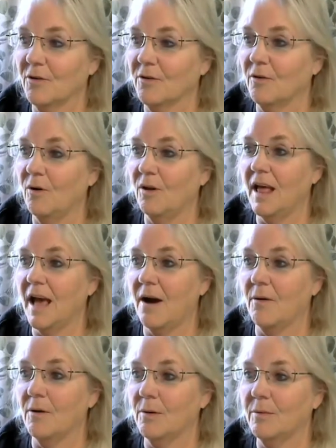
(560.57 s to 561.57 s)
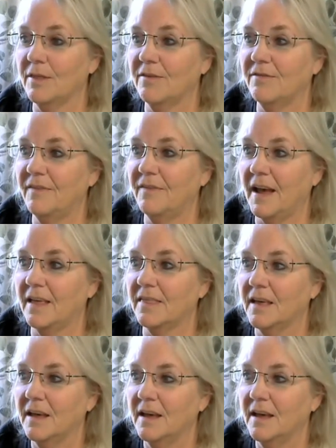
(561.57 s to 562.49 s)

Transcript: for a whole hour with faith